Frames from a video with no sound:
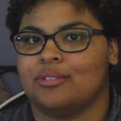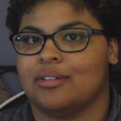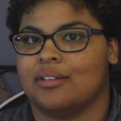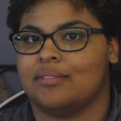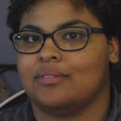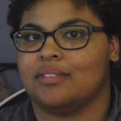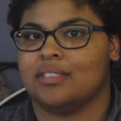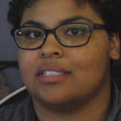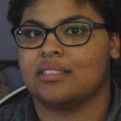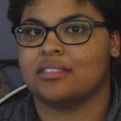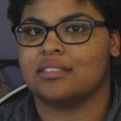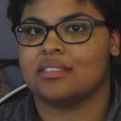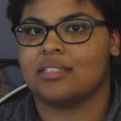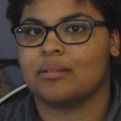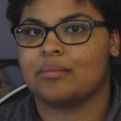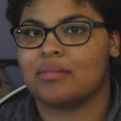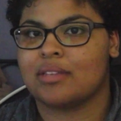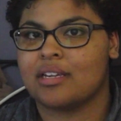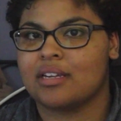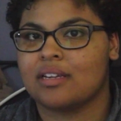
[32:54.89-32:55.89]
to have done
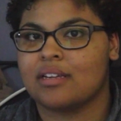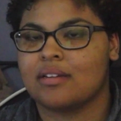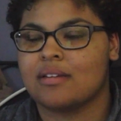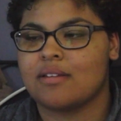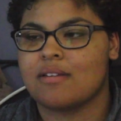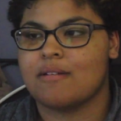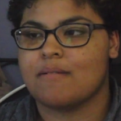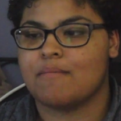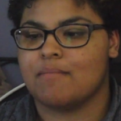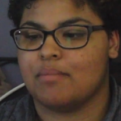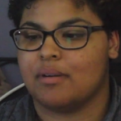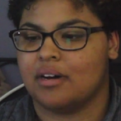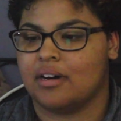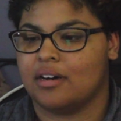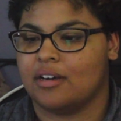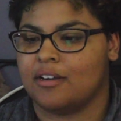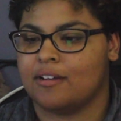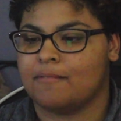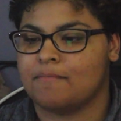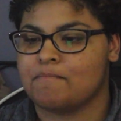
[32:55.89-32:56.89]
something,
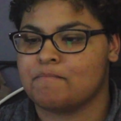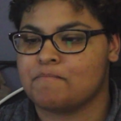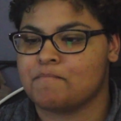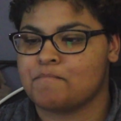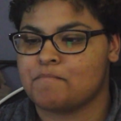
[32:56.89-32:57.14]
but